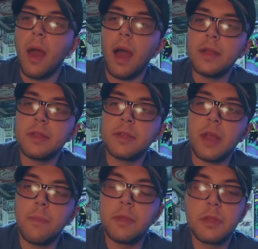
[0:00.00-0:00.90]
I just
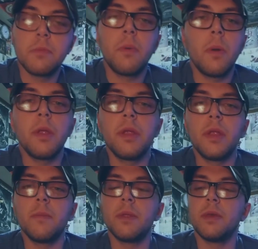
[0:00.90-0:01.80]
I'm disappointed in
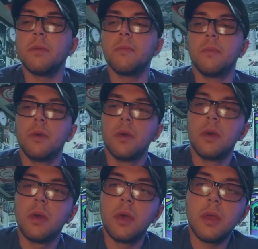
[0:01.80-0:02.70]
Eminem.
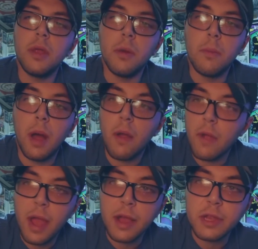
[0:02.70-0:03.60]
You know, my
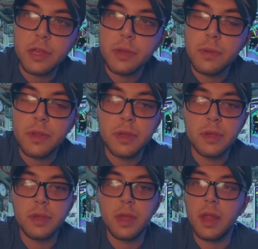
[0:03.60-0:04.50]
reaction to it
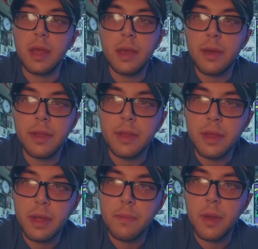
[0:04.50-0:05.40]
is that he could have
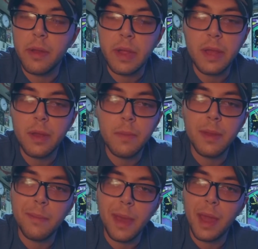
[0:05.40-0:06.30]
done better. He could have been
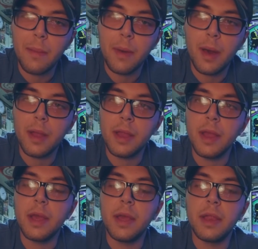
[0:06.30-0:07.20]
a man about it
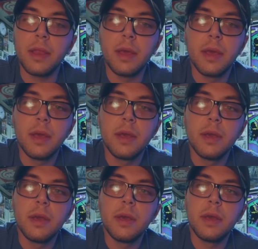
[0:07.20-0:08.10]
and
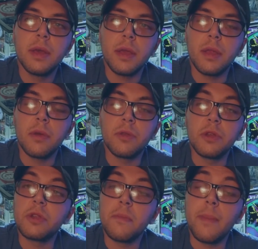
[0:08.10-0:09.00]
you know
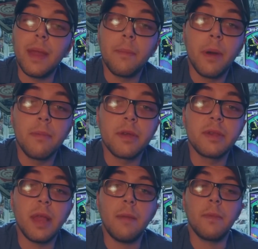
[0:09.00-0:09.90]
just made a public
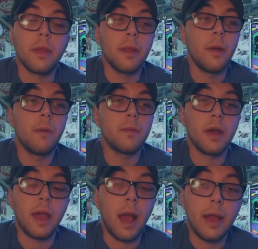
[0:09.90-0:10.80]
statement. You know,
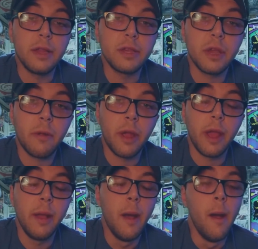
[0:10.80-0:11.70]
like I disagree